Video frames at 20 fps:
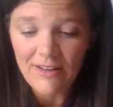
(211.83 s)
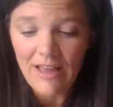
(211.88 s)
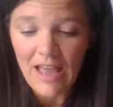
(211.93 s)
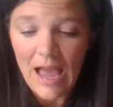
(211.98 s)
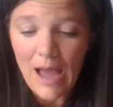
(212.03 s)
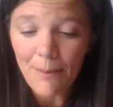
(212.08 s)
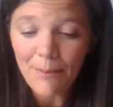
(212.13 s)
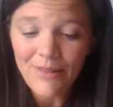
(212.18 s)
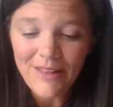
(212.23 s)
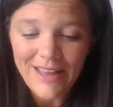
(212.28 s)

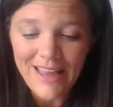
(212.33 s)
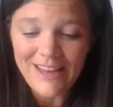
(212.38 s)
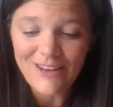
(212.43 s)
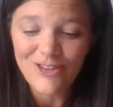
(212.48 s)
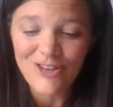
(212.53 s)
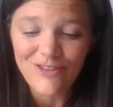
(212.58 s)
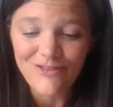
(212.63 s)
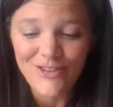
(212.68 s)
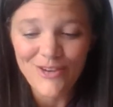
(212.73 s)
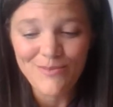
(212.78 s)

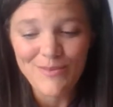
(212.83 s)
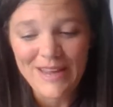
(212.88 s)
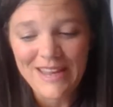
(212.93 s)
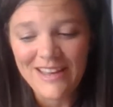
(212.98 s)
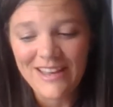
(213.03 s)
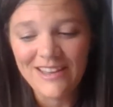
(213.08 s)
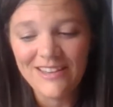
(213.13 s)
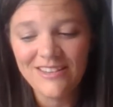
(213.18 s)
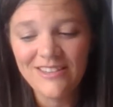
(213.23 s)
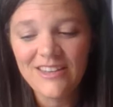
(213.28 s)
application for
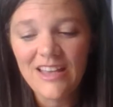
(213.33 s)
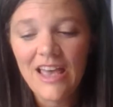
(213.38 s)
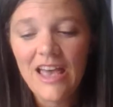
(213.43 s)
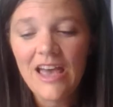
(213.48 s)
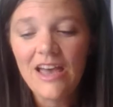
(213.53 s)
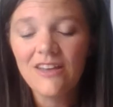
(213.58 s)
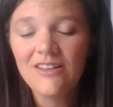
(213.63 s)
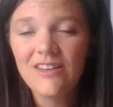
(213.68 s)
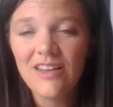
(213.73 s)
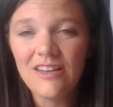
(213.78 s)
me is
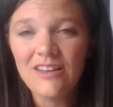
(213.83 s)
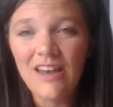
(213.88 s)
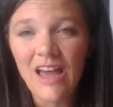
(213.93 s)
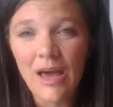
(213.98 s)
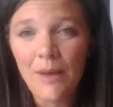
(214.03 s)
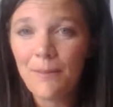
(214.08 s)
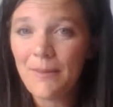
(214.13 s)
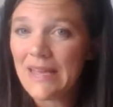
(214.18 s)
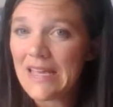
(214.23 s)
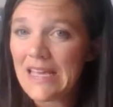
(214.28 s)
to
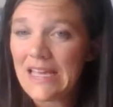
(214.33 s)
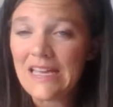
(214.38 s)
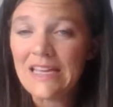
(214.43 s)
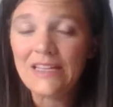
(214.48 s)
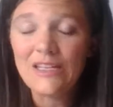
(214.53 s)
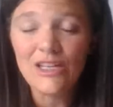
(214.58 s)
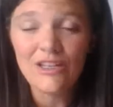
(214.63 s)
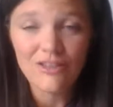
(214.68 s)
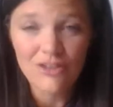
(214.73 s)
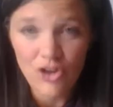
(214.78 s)
not be
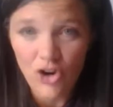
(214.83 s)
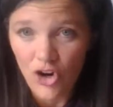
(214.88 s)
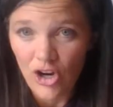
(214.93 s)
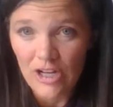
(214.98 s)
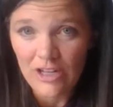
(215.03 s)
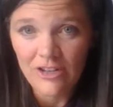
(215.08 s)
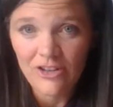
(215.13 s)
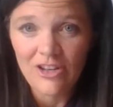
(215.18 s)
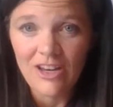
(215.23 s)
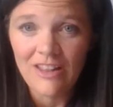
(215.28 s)

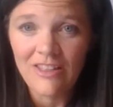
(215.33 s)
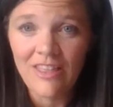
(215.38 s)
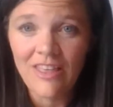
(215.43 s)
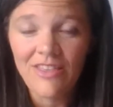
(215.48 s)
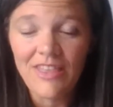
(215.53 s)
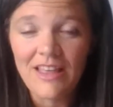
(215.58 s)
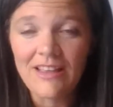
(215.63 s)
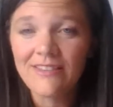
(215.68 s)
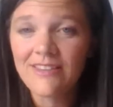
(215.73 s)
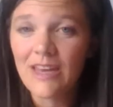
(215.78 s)
discouraged in the
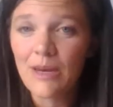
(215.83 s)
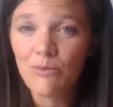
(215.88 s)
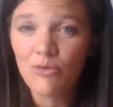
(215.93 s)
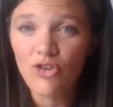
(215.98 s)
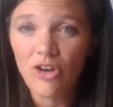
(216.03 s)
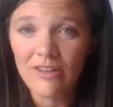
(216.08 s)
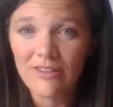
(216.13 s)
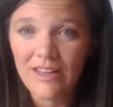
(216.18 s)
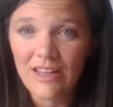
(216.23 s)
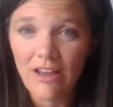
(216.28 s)
things that i'm
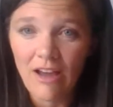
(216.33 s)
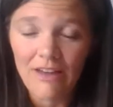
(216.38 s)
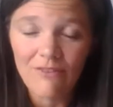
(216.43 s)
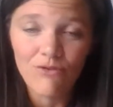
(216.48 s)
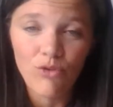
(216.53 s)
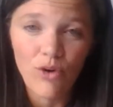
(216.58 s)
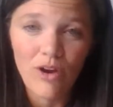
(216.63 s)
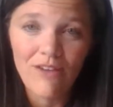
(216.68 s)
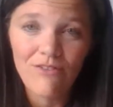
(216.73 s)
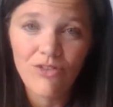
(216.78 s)
trusting god
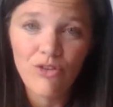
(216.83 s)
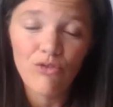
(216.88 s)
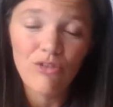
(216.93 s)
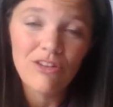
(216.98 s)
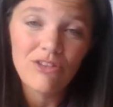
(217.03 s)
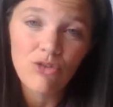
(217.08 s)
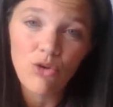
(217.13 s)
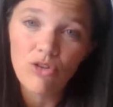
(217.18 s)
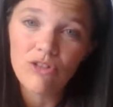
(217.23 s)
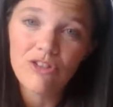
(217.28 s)
for if the
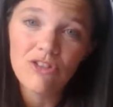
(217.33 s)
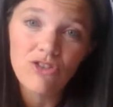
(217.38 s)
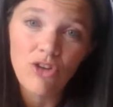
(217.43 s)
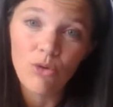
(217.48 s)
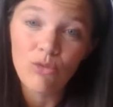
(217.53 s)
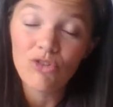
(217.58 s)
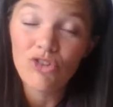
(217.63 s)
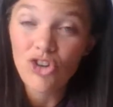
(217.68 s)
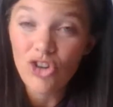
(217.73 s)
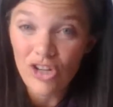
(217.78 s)
results
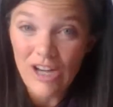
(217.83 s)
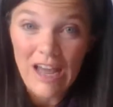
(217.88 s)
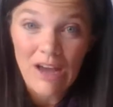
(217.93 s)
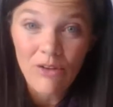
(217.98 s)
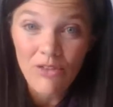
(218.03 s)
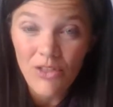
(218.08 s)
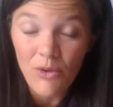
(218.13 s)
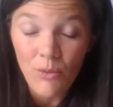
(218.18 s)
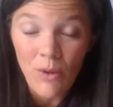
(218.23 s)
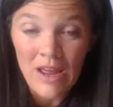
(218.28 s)
don't turn
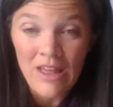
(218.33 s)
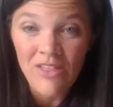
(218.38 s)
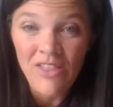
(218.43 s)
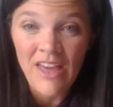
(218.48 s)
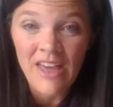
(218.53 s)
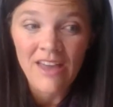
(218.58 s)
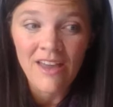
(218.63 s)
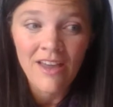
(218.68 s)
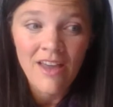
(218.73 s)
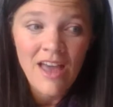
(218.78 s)
out the way
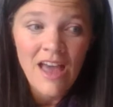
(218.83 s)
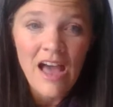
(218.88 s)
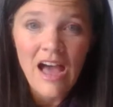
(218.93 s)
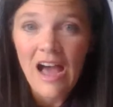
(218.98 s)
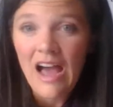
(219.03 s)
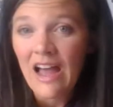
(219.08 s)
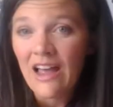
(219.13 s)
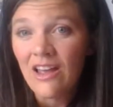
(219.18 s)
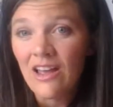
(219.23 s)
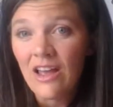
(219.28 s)
that
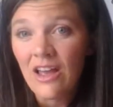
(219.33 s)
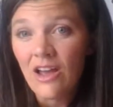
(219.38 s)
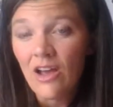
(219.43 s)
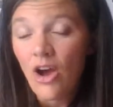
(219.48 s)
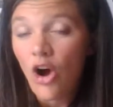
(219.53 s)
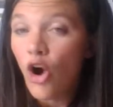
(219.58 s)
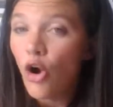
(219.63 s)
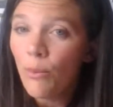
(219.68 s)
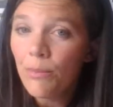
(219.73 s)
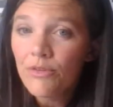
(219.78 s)
i
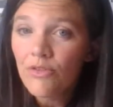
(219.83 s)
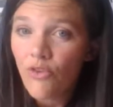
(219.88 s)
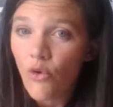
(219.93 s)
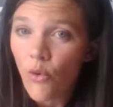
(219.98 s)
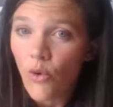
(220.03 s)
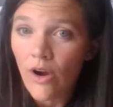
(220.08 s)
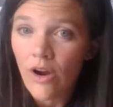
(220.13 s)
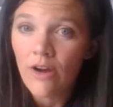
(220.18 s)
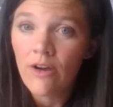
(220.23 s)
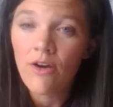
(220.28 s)
hoped
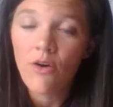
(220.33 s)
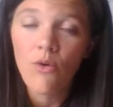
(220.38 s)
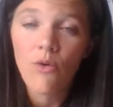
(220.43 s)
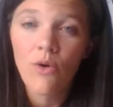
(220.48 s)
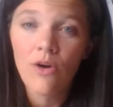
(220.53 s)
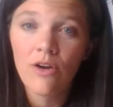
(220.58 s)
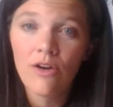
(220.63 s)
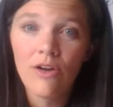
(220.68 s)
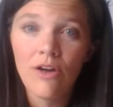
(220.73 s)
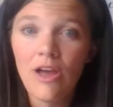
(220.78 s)
for
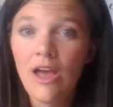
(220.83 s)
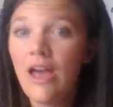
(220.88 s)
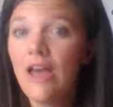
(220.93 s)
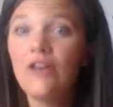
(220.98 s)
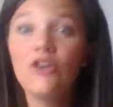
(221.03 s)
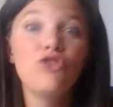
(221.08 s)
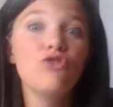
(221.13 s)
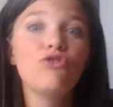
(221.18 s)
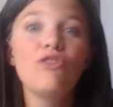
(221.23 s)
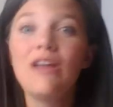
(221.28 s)
or
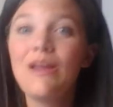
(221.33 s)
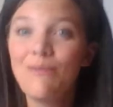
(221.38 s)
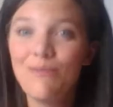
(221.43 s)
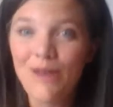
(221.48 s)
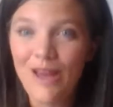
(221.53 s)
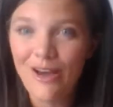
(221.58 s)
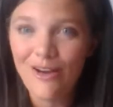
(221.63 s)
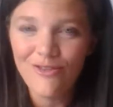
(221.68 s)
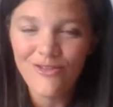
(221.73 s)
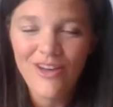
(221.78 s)
dreamed
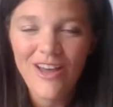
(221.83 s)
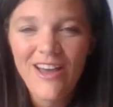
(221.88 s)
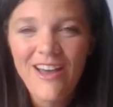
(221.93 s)
of